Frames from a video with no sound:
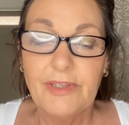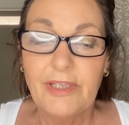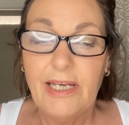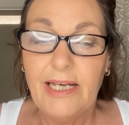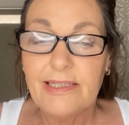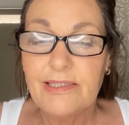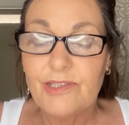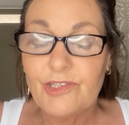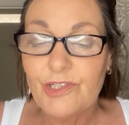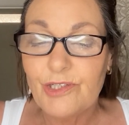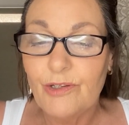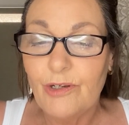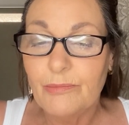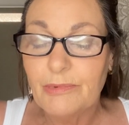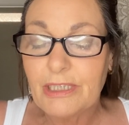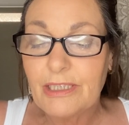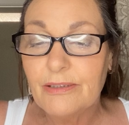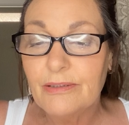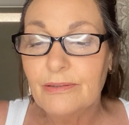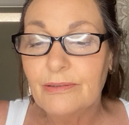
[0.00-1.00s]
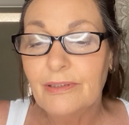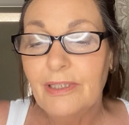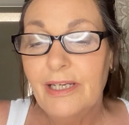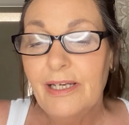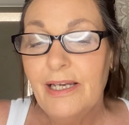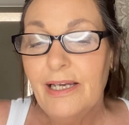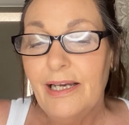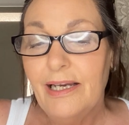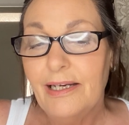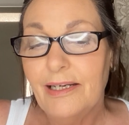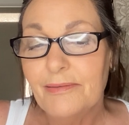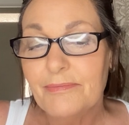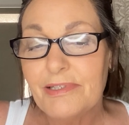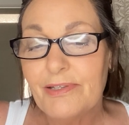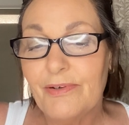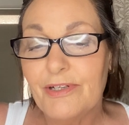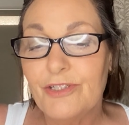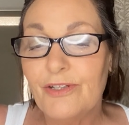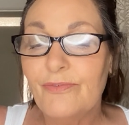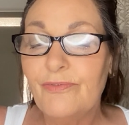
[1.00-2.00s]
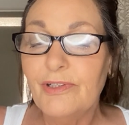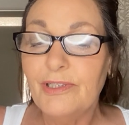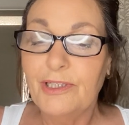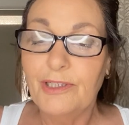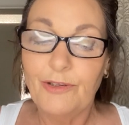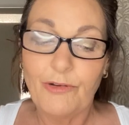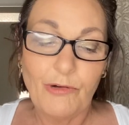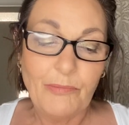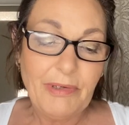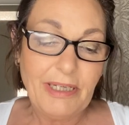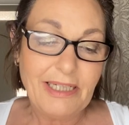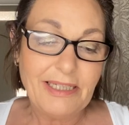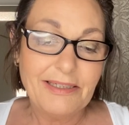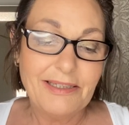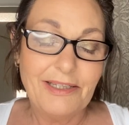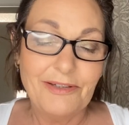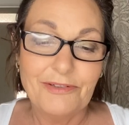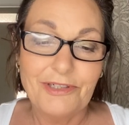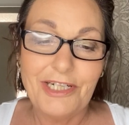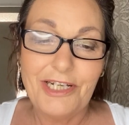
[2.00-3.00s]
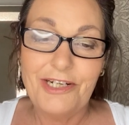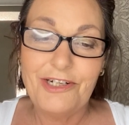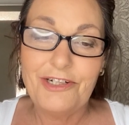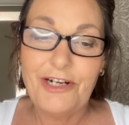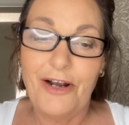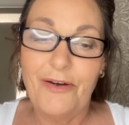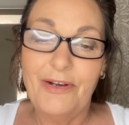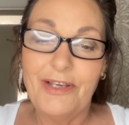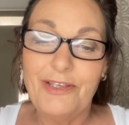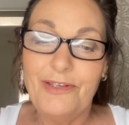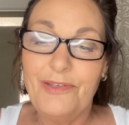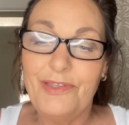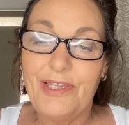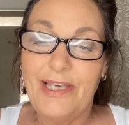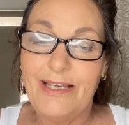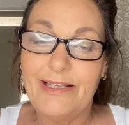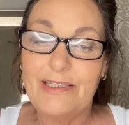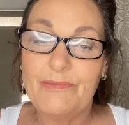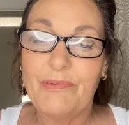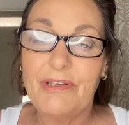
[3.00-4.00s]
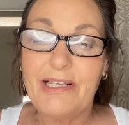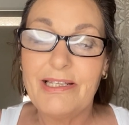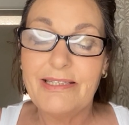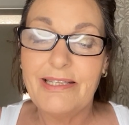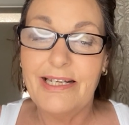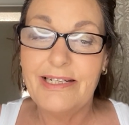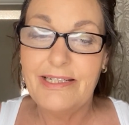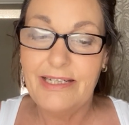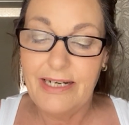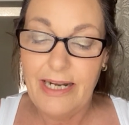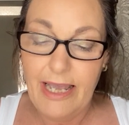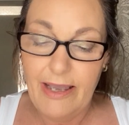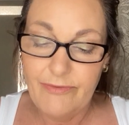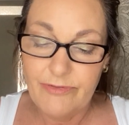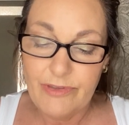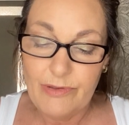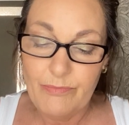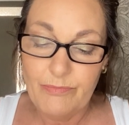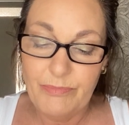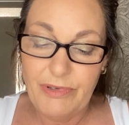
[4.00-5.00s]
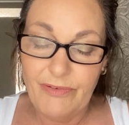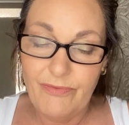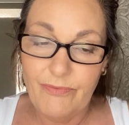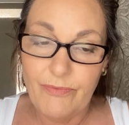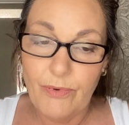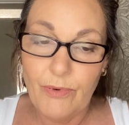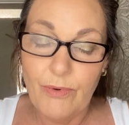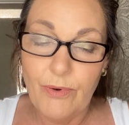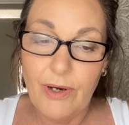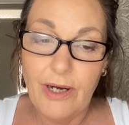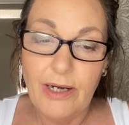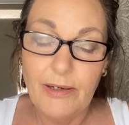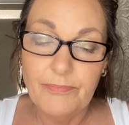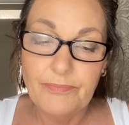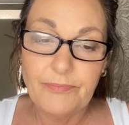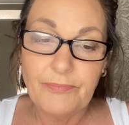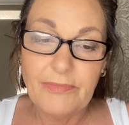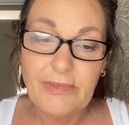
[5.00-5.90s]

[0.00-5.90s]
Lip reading: astronomical. So I do feel a little bit guilty showing you these because I did have them before